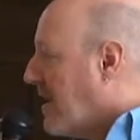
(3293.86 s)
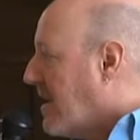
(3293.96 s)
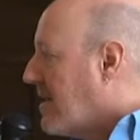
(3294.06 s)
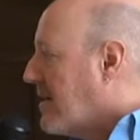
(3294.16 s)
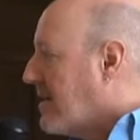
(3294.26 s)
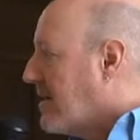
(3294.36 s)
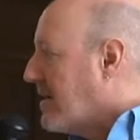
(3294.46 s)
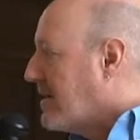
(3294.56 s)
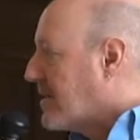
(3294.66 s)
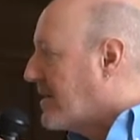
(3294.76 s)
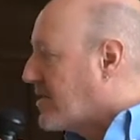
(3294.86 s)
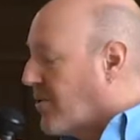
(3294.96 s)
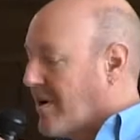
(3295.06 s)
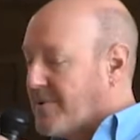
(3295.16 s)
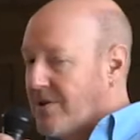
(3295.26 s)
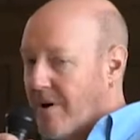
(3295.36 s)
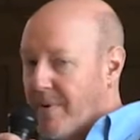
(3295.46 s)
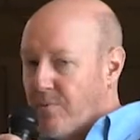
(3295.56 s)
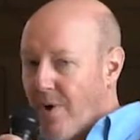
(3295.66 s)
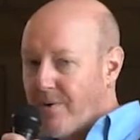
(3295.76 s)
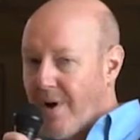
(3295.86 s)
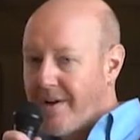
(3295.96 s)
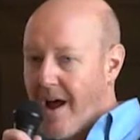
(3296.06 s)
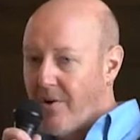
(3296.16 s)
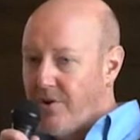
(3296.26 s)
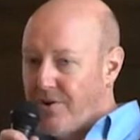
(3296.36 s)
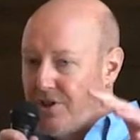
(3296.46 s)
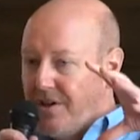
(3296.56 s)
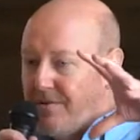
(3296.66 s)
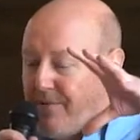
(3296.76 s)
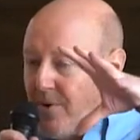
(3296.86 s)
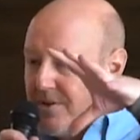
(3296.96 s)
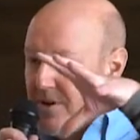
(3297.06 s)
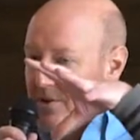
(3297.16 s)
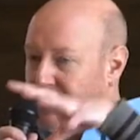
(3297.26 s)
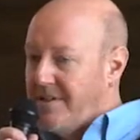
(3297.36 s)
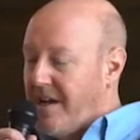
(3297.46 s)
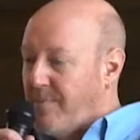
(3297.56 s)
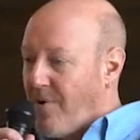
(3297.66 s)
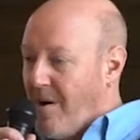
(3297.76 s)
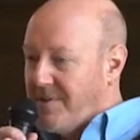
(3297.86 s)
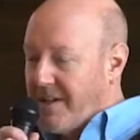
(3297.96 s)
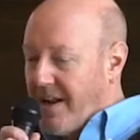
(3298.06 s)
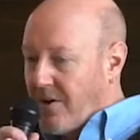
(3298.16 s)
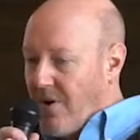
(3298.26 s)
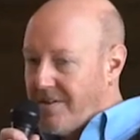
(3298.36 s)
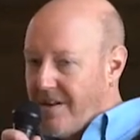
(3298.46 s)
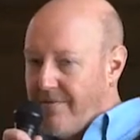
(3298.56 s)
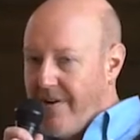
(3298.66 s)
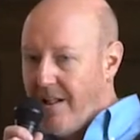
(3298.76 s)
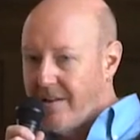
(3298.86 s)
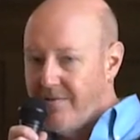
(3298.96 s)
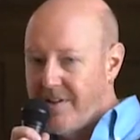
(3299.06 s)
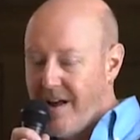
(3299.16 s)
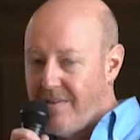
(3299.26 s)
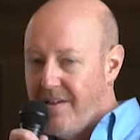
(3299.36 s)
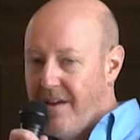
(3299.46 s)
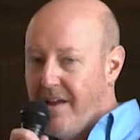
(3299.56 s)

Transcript: Uh, it's, it's totally up to you. I mean, what, right now you just need to focus on your today problem to get across that valley of death.